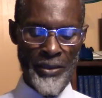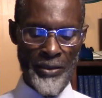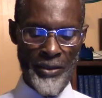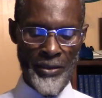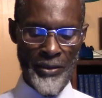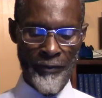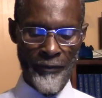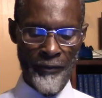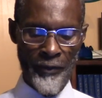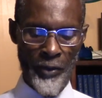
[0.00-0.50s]

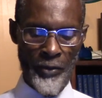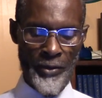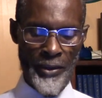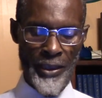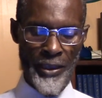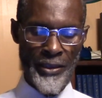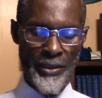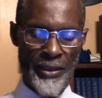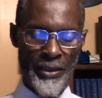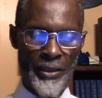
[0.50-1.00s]
is the
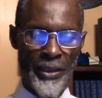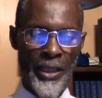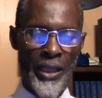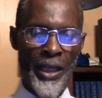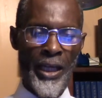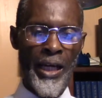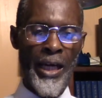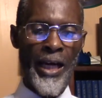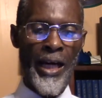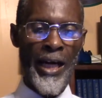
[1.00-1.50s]
foundation,
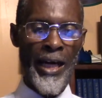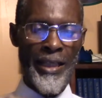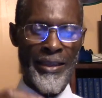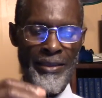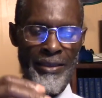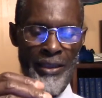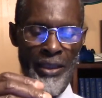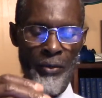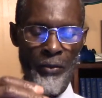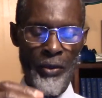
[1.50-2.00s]

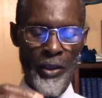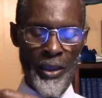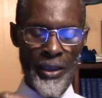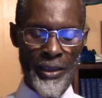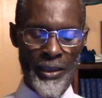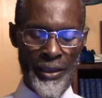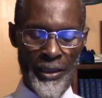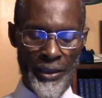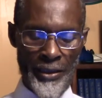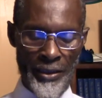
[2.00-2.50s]
as they were
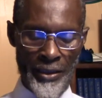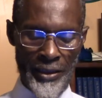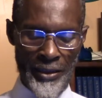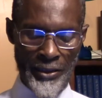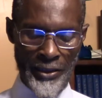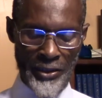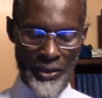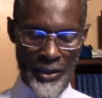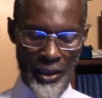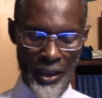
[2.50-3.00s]
in the
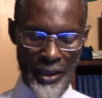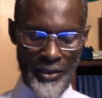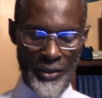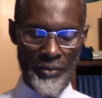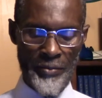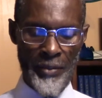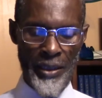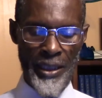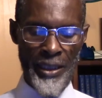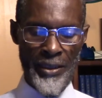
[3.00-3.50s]

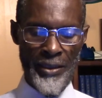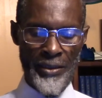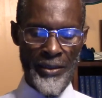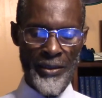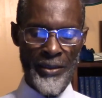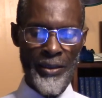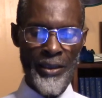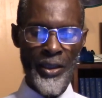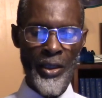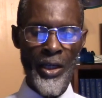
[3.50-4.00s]

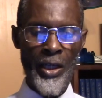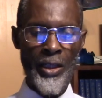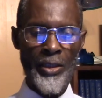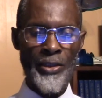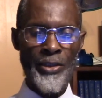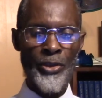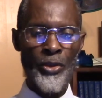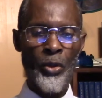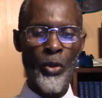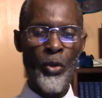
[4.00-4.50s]
judgment, they
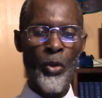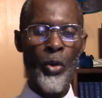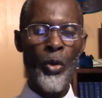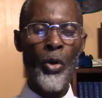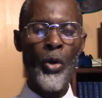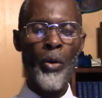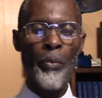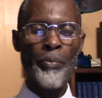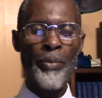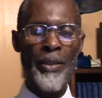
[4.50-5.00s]
also
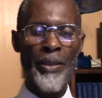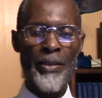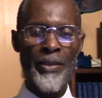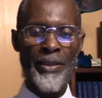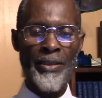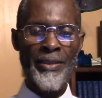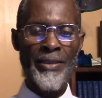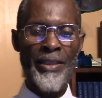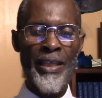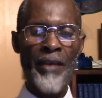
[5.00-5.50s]
opened
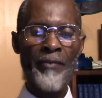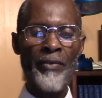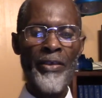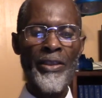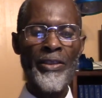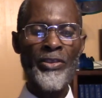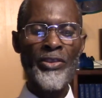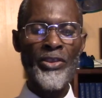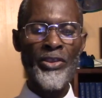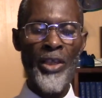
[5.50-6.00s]
the
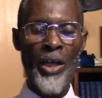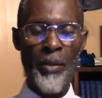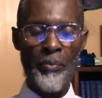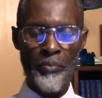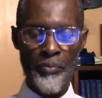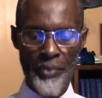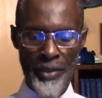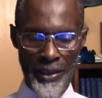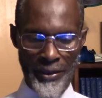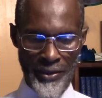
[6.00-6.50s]
seven
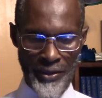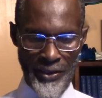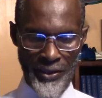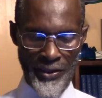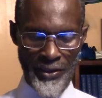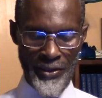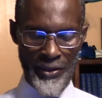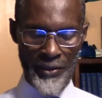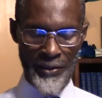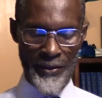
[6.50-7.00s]
trumpets.